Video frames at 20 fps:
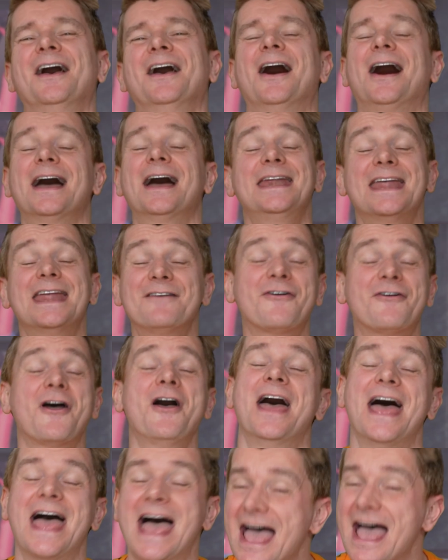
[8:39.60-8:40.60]
I never
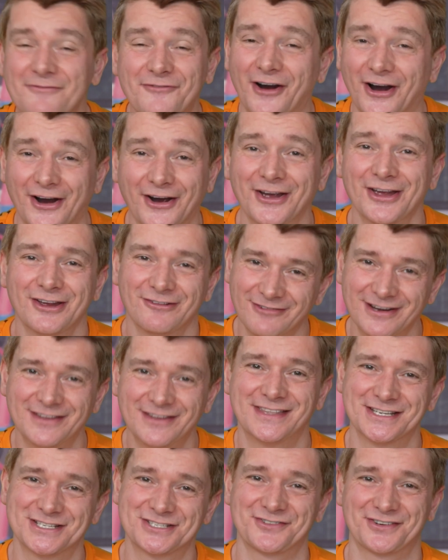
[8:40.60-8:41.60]
ever read
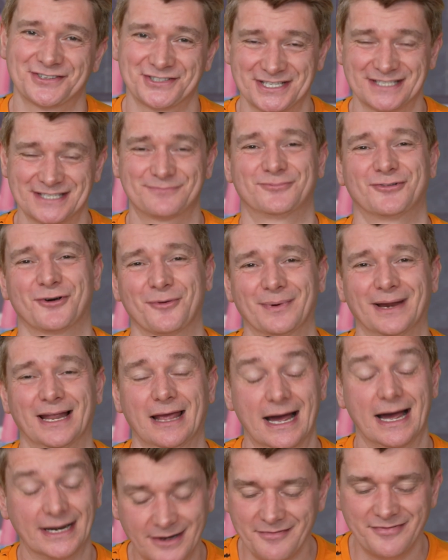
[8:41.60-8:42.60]
the instructions properly.
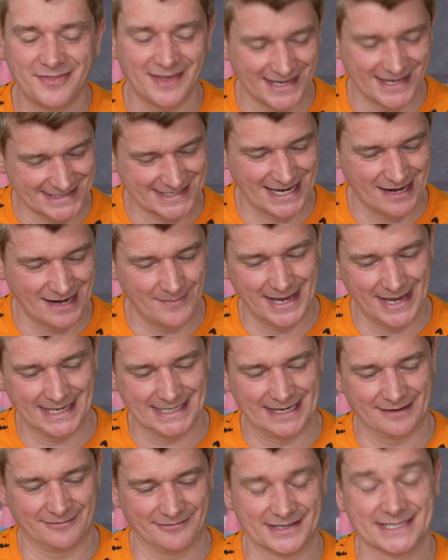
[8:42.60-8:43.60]
I don't think it's going to make a
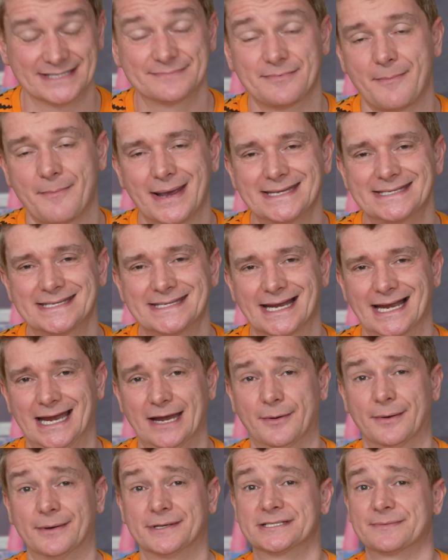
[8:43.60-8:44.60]
difference, but basically
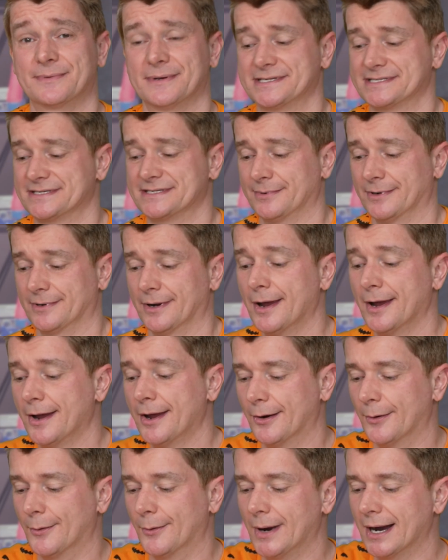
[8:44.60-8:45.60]
we're supposed to put
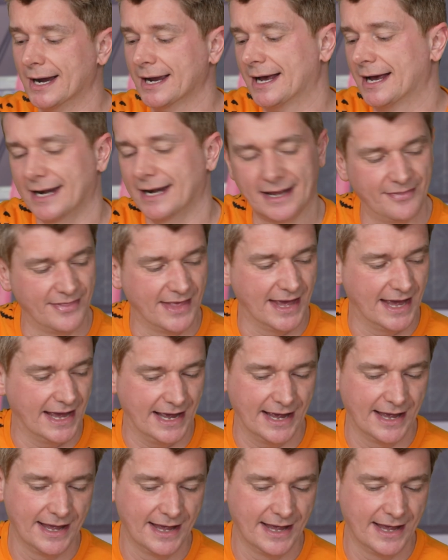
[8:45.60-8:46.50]
one colour in there